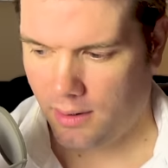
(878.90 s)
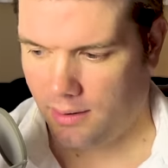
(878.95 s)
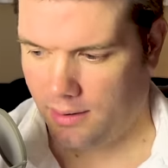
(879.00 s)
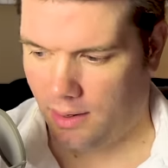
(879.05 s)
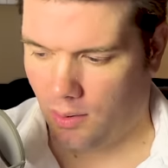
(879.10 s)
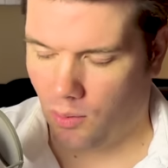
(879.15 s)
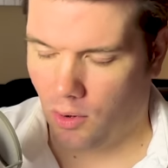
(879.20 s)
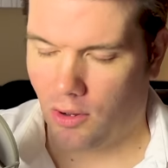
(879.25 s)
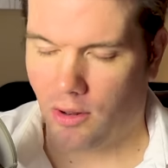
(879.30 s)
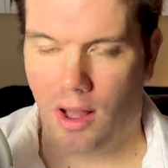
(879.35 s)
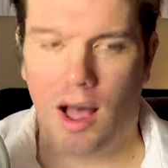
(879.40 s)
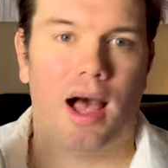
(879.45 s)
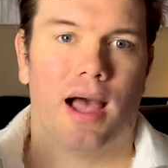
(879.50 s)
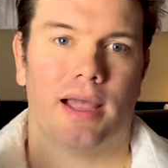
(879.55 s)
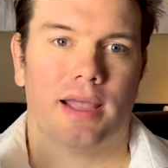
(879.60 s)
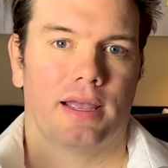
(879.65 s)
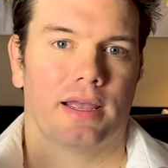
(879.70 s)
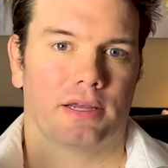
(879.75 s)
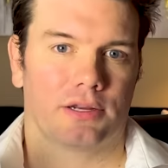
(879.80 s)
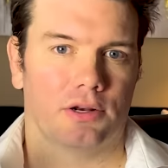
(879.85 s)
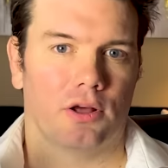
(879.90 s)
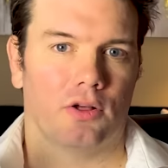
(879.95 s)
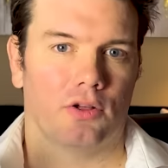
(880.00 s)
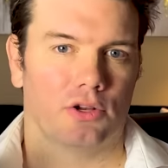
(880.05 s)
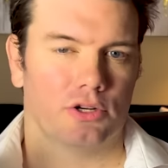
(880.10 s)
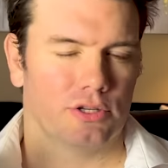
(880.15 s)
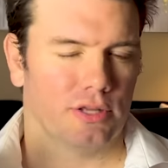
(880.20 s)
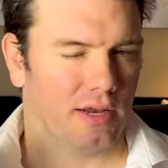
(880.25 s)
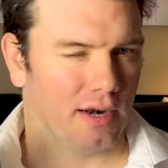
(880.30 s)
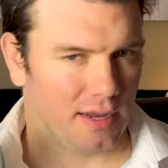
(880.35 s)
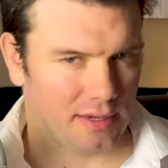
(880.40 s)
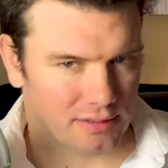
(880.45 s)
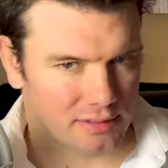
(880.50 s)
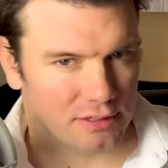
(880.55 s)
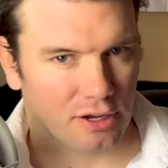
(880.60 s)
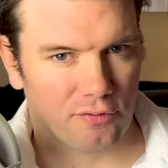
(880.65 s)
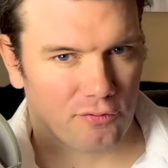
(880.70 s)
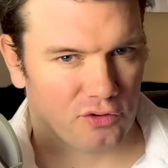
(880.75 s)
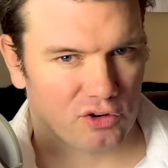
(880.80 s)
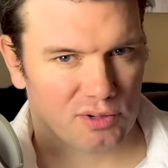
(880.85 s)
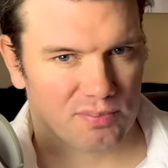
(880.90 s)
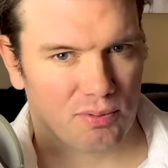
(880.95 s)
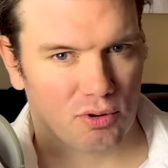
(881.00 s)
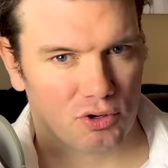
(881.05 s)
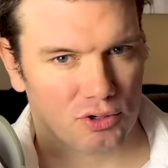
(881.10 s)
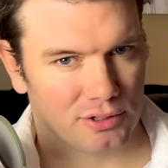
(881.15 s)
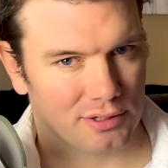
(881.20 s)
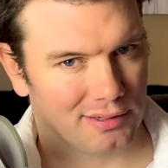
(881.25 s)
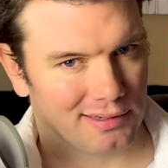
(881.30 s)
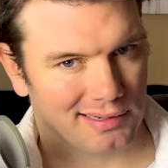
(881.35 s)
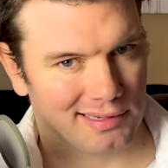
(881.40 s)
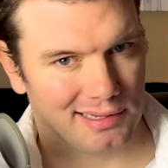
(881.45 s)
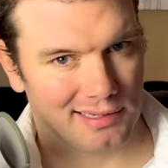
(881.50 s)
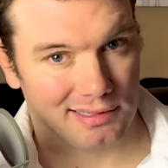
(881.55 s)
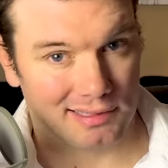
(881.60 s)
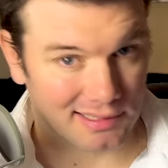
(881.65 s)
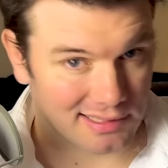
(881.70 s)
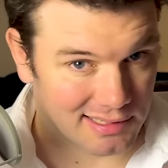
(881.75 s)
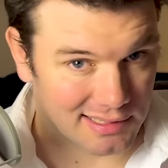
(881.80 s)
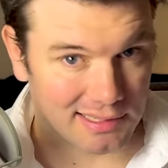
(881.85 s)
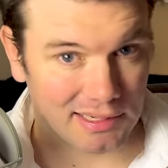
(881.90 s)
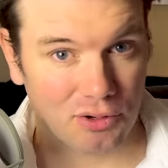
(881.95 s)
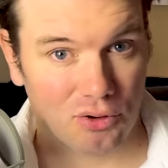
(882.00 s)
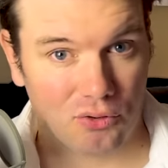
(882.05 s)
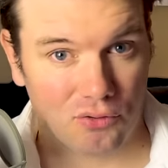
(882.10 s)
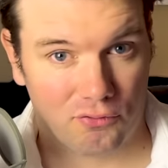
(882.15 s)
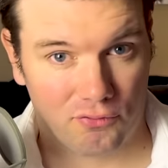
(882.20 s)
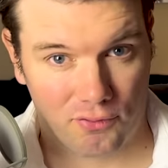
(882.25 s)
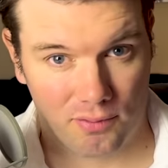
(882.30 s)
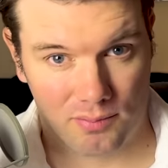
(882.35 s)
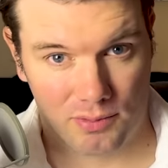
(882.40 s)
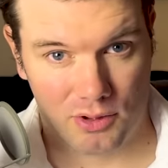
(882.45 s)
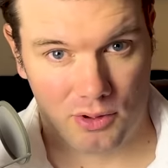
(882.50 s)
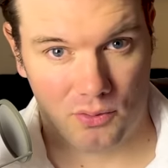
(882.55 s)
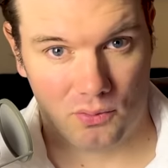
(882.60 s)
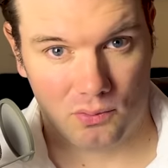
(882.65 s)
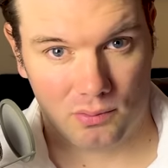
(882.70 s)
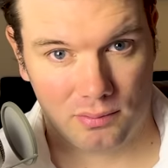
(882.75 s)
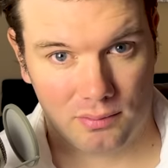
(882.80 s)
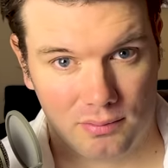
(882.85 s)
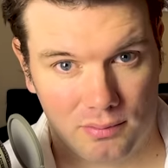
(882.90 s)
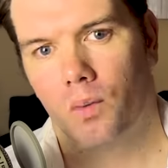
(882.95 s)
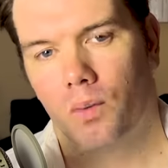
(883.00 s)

Now, while I acknowledge that a selfish person can steal from you,